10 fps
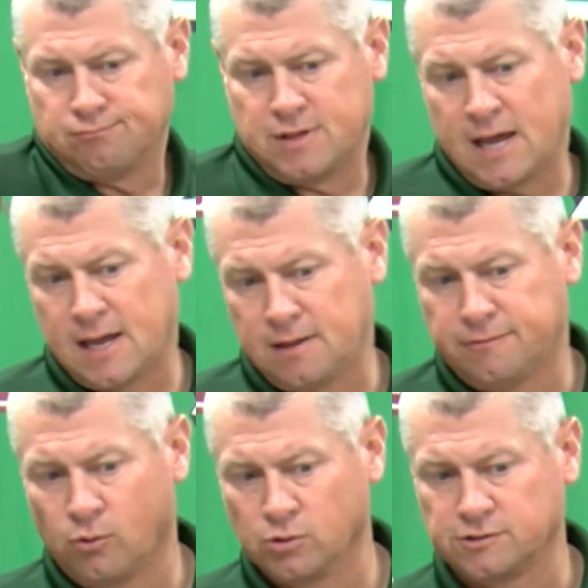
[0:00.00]
They
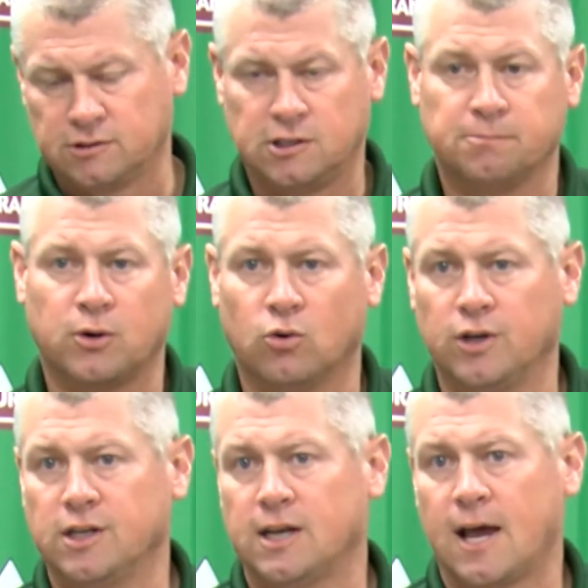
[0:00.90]
forced the tempo in
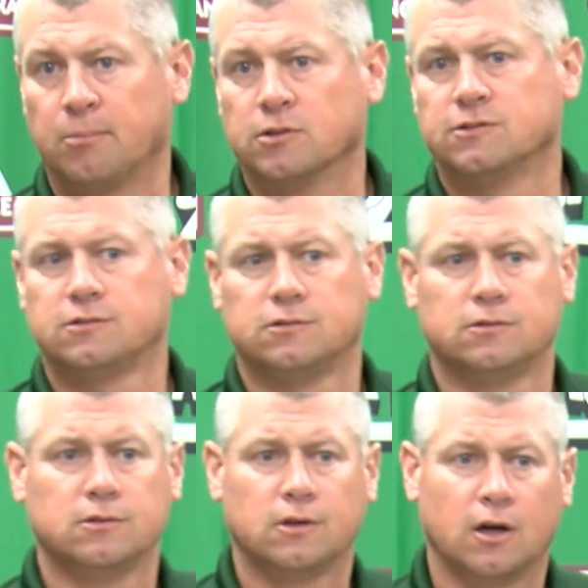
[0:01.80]
Indianapolis.
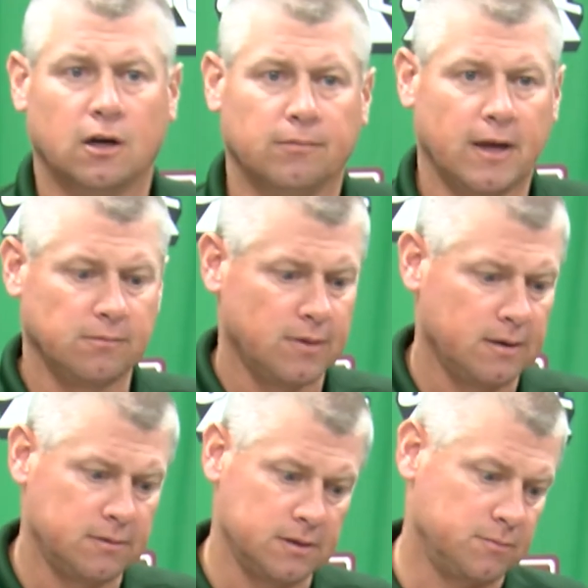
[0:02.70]

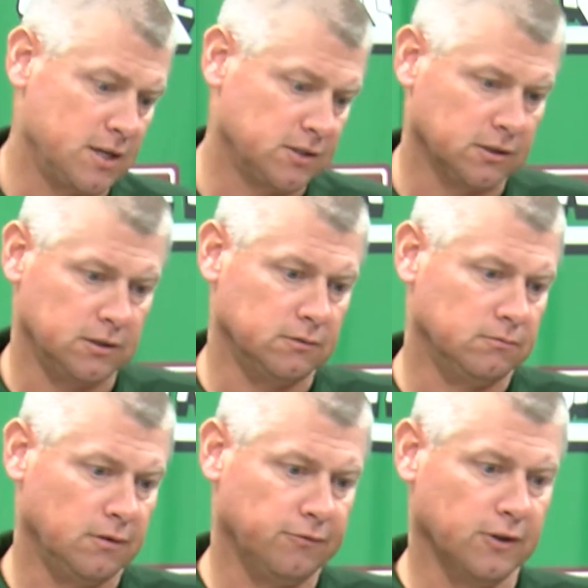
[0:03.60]
They basically
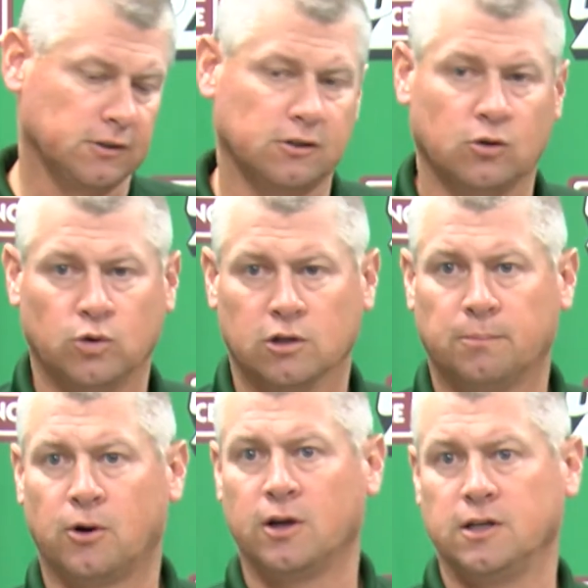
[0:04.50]
inflicted their will
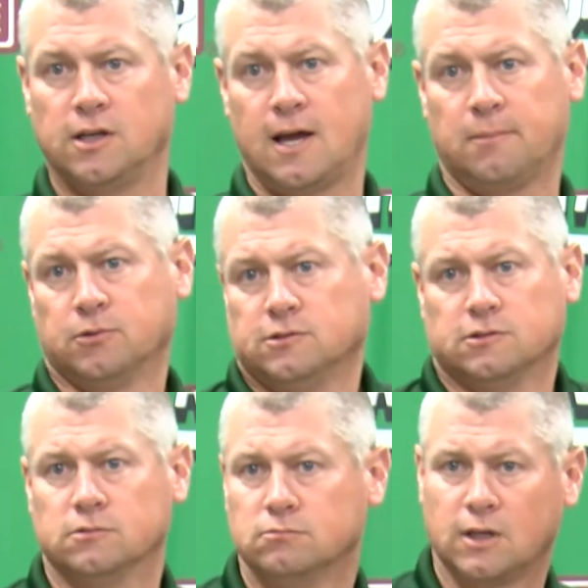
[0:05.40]
upon Indianapolis,
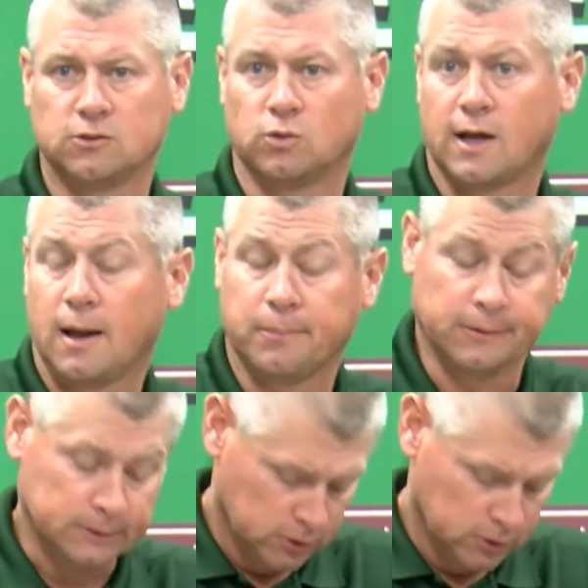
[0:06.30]
and that's what happened.